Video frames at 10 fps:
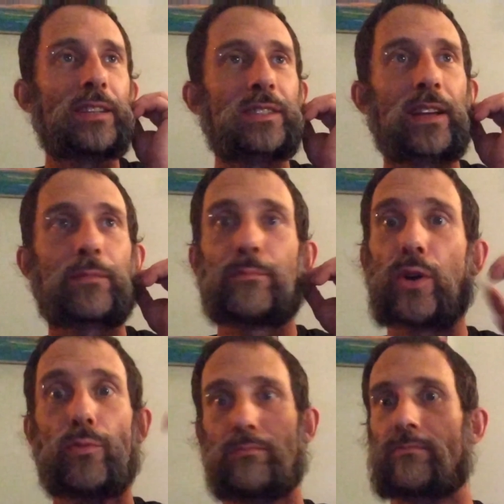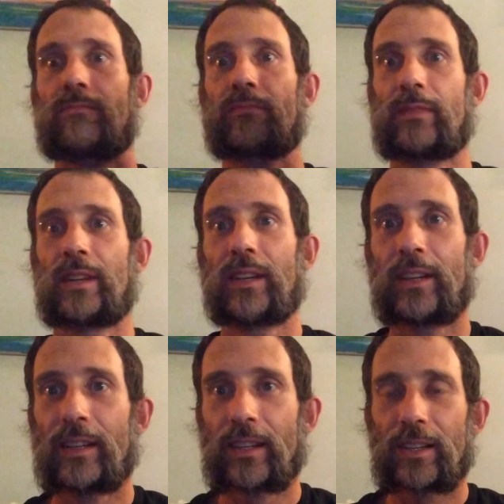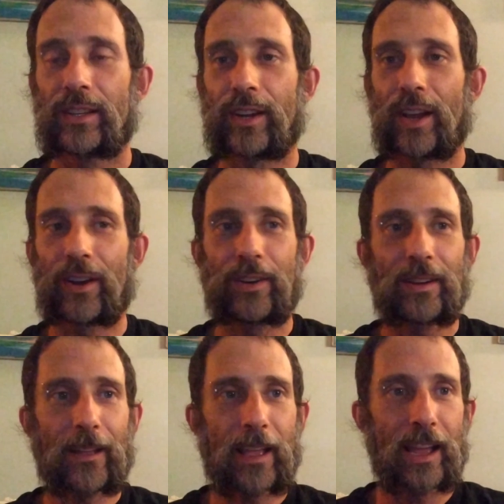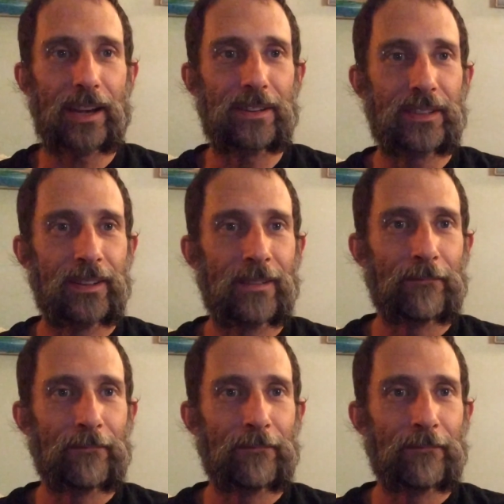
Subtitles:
And it's like, boom. You know? And